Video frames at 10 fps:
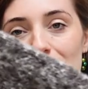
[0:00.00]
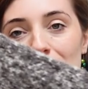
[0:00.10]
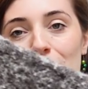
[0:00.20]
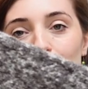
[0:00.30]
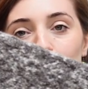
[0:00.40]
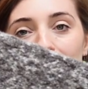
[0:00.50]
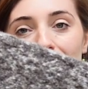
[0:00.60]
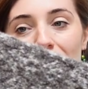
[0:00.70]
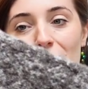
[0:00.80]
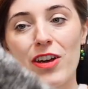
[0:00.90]
sleeves are a bit
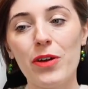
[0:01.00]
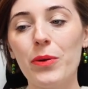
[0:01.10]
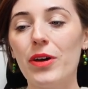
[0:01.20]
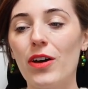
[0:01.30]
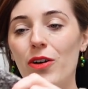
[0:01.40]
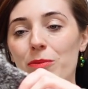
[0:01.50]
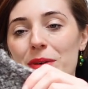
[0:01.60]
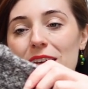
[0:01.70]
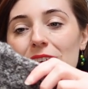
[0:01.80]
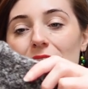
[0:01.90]
narrow on
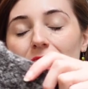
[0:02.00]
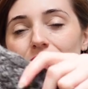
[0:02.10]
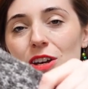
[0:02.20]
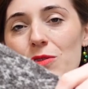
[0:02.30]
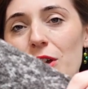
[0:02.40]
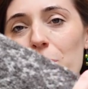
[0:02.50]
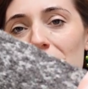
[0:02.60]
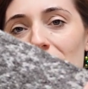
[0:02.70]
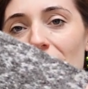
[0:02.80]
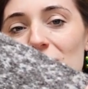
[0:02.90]
me, and I don't know
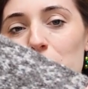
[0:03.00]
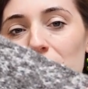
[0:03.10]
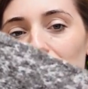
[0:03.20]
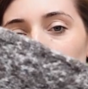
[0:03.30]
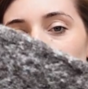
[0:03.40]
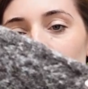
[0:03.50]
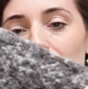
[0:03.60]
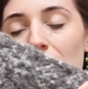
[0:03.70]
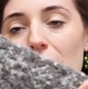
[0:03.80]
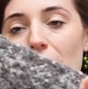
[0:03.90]
whether that's
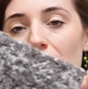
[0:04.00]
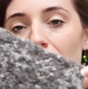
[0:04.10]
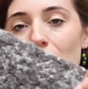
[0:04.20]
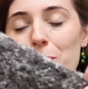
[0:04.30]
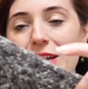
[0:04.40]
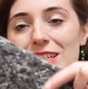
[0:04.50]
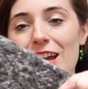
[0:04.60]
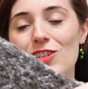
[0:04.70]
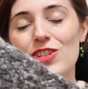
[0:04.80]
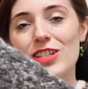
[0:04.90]
because my
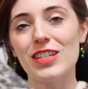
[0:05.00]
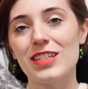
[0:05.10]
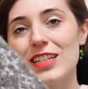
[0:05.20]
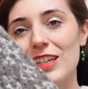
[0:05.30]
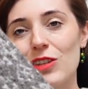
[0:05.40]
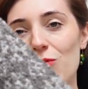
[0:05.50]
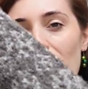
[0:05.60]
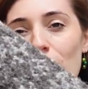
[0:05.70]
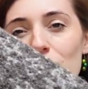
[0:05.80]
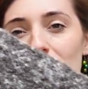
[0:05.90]
tension knitting in the
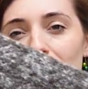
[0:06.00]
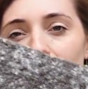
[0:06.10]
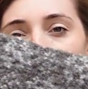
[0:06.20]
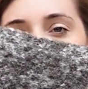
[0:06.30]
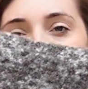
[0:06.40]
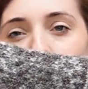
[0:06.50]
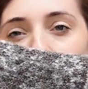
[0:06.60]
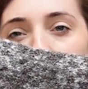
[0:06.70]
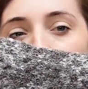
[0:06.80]
round here is a bit